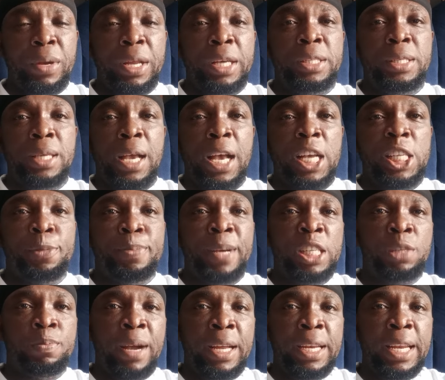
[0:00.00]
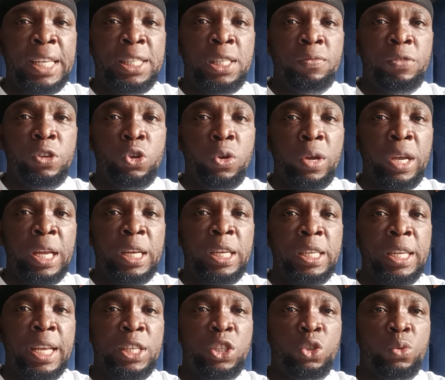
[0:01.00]
please expect my next video in
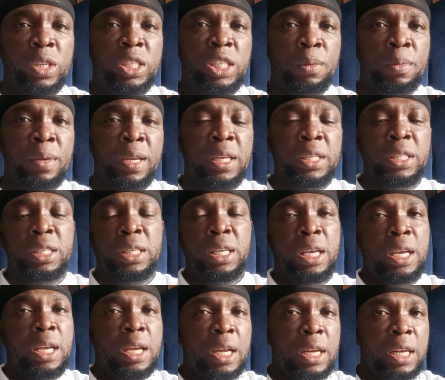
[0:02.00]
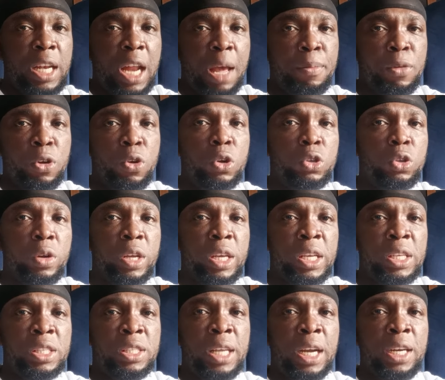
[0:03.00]
the next 20 minutes let me go to
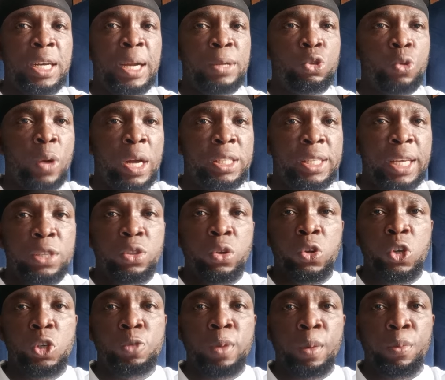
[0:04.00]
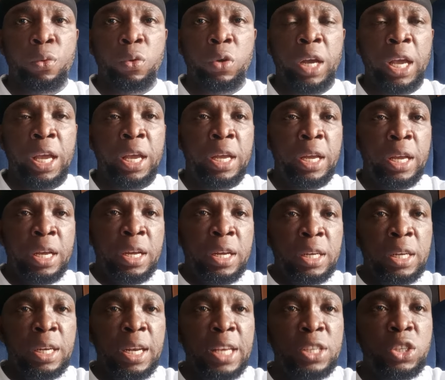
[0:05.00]
the instagram to attend to those people okay
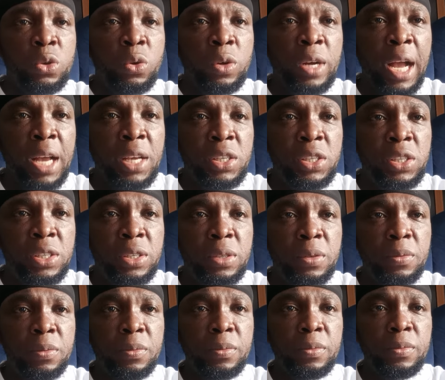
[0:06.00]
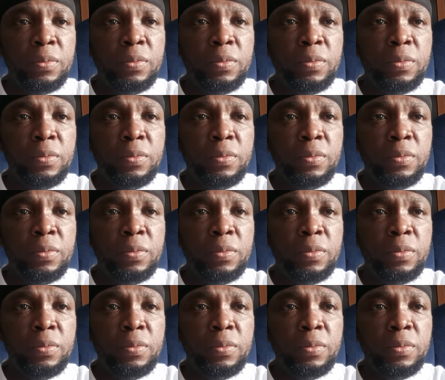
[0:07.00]
let's go guys